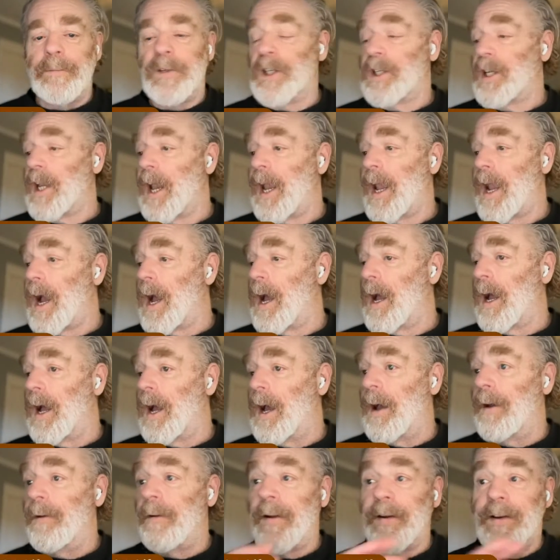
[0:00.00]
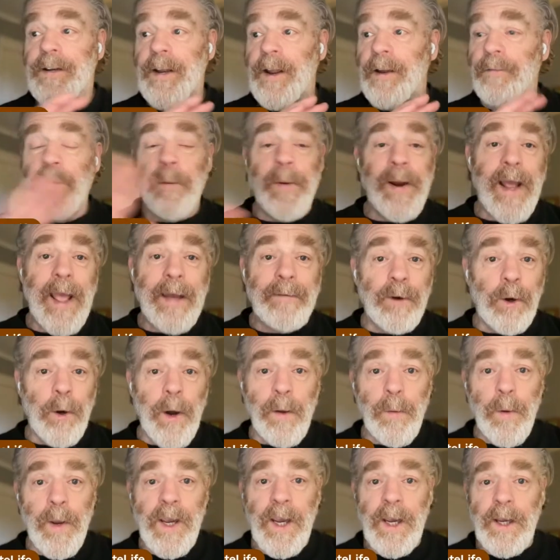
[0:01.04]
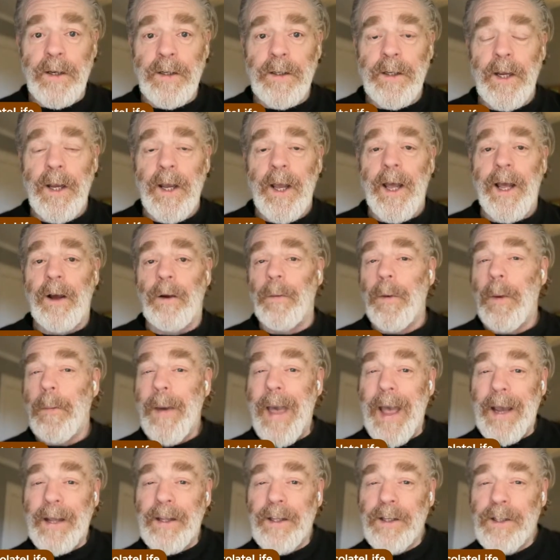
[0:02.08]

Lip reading: say to everybody, have a great weekend. I'll be back this